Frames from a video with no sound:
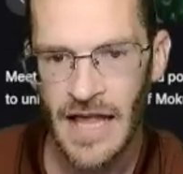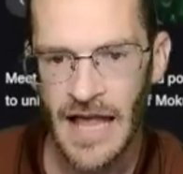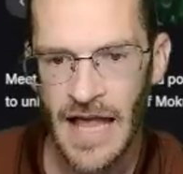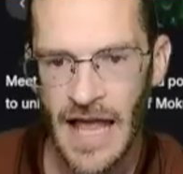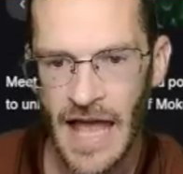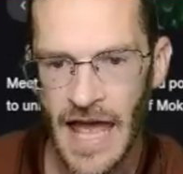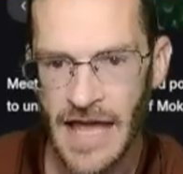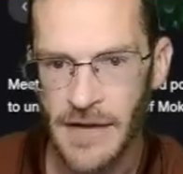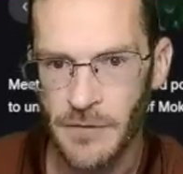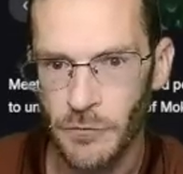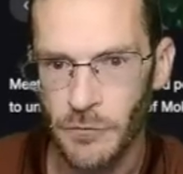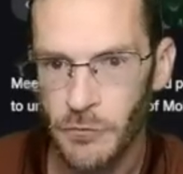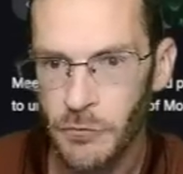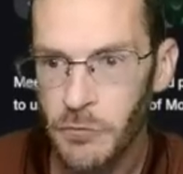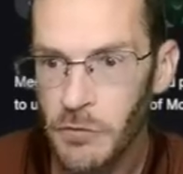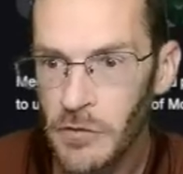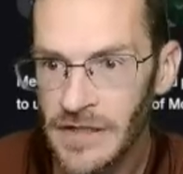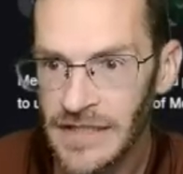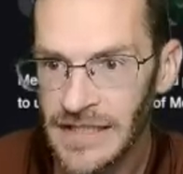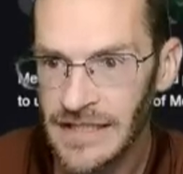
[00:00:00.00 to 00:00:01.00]
and
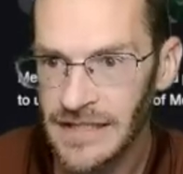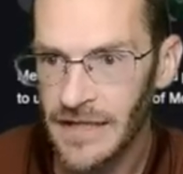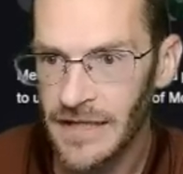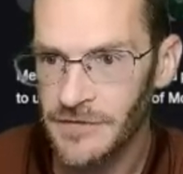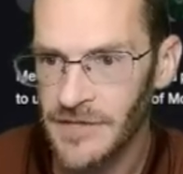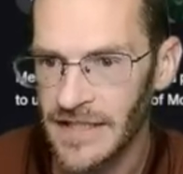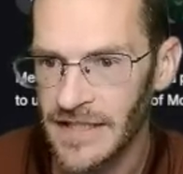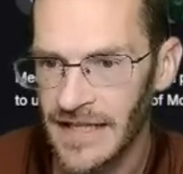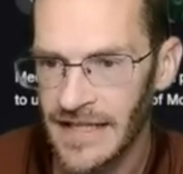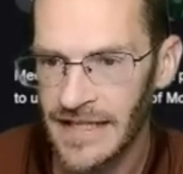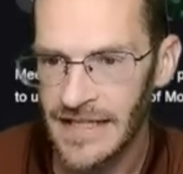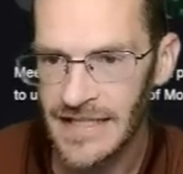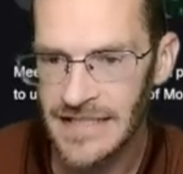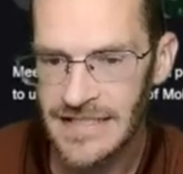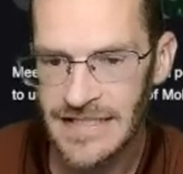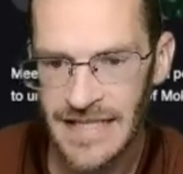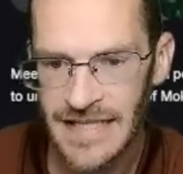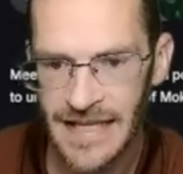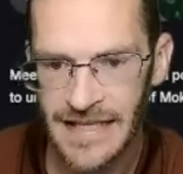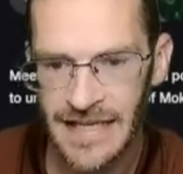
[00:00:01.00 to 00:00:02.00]
really loved it. It
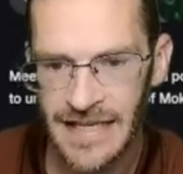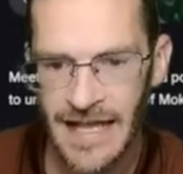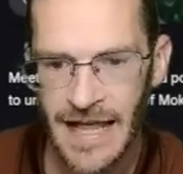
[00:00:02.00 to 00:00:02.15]
is like